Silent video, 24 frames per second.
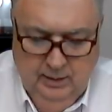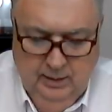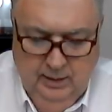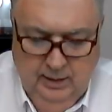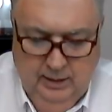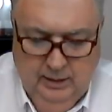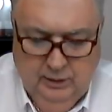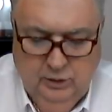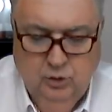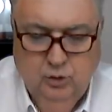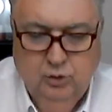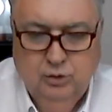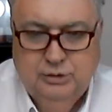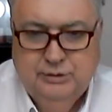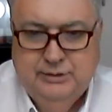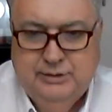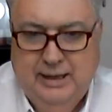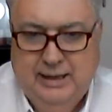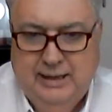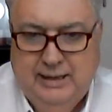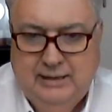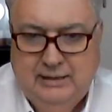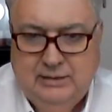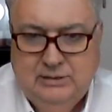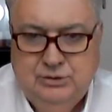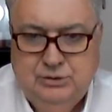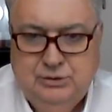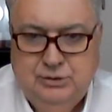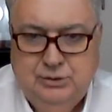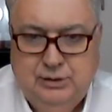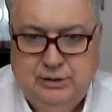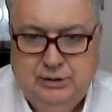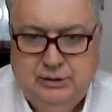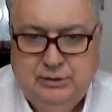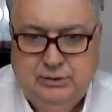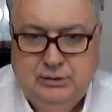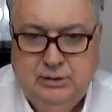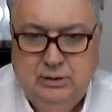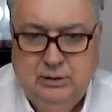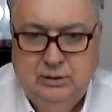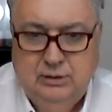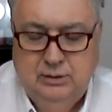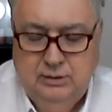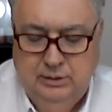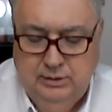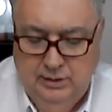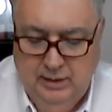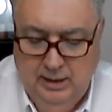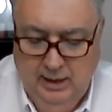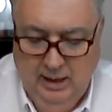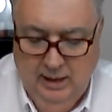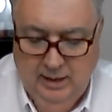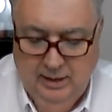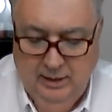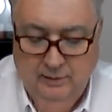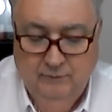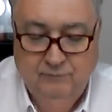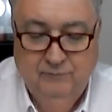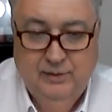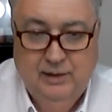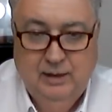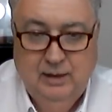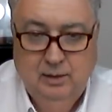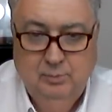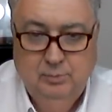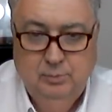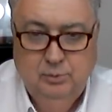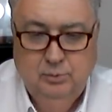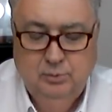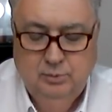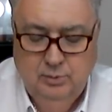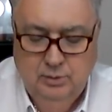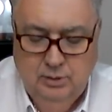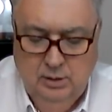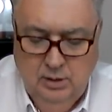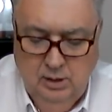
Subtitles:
and your status says not available,